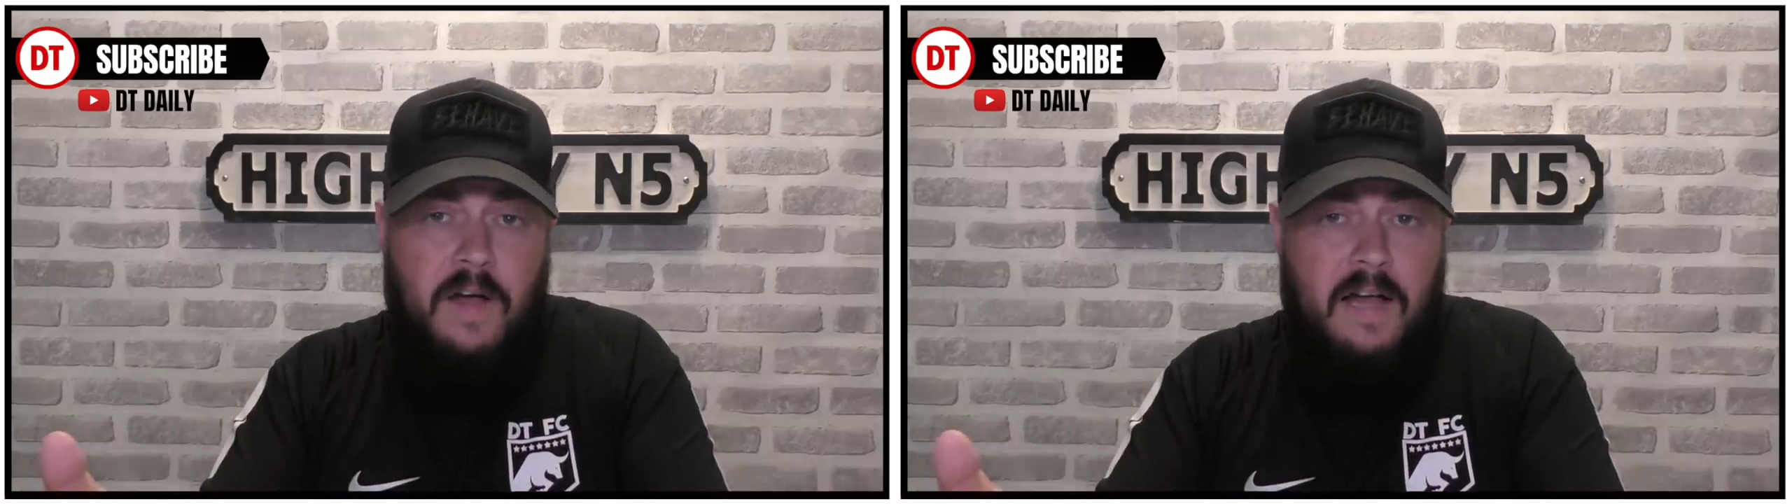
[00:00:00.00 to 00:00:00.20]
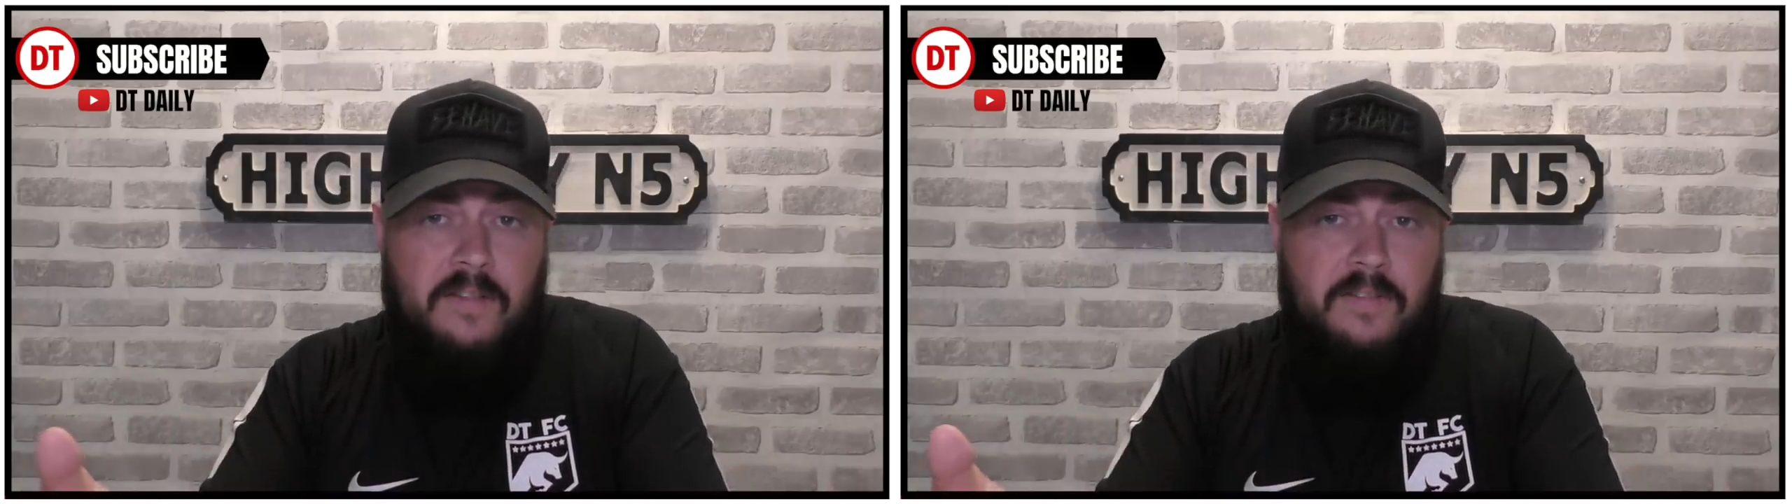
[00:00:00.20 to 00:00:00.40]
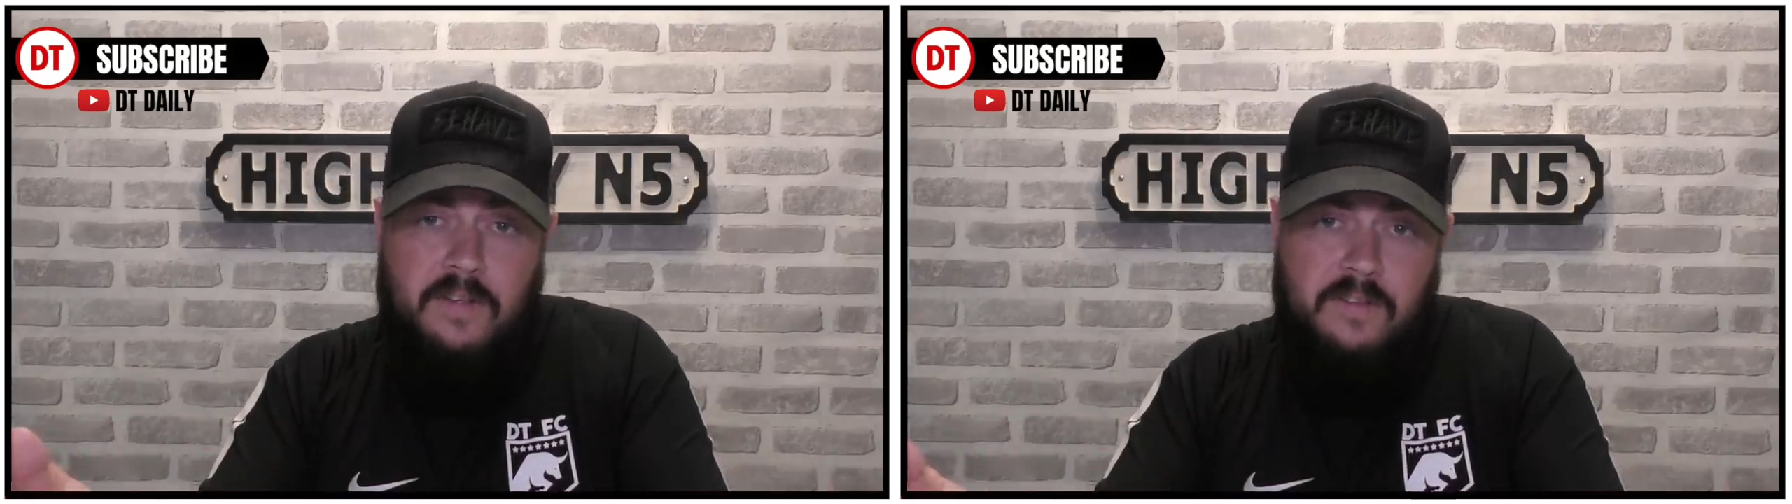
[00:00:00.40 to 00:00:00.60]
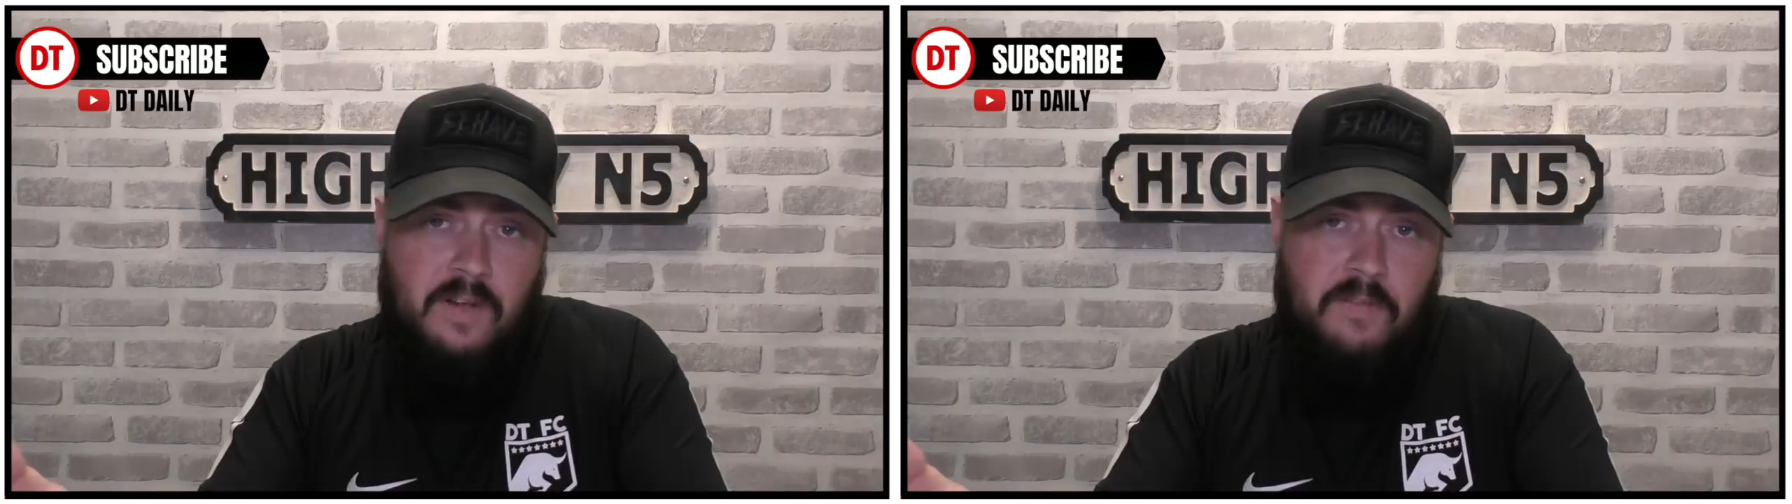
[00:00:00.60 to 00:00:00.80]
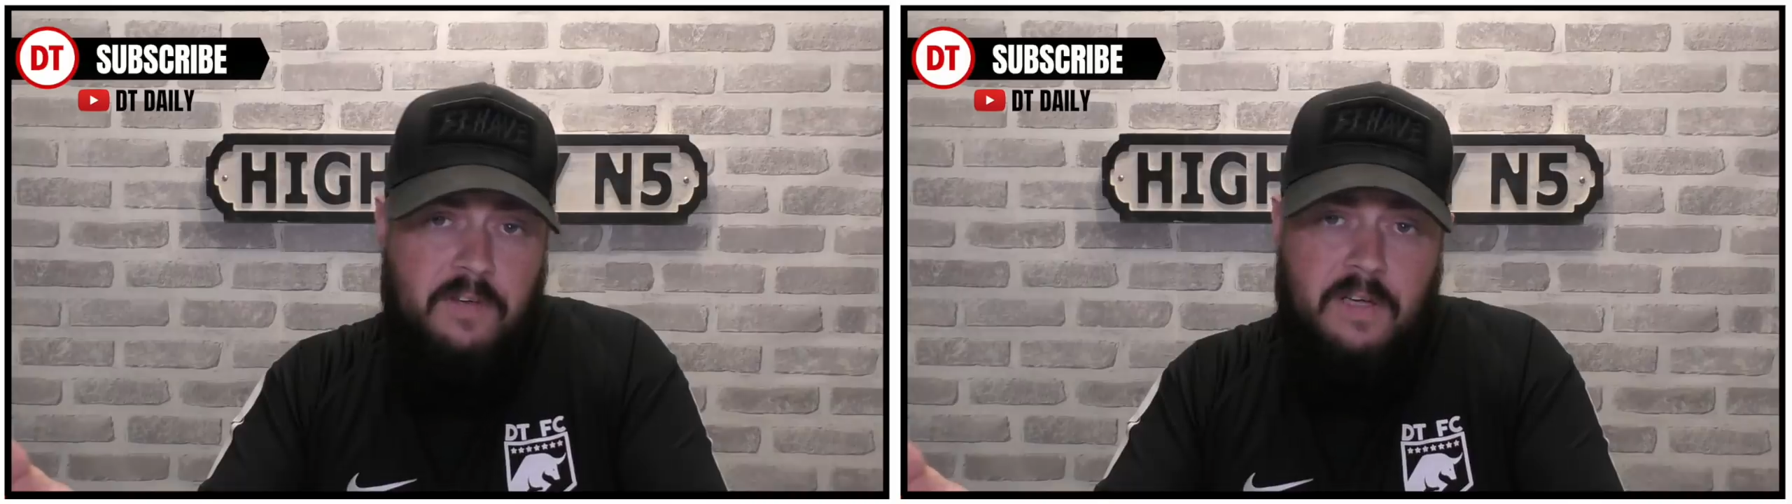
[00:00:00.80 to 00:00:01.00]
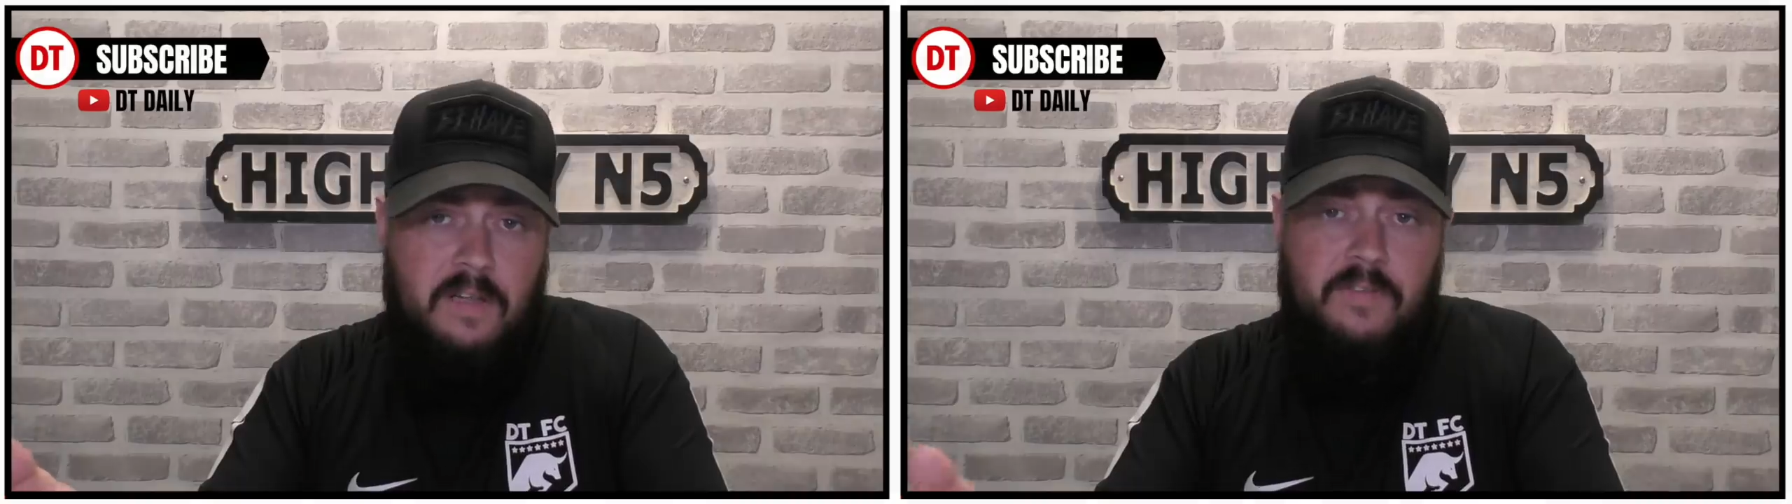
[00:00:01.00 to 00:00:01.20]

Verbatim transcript: fans is nothing.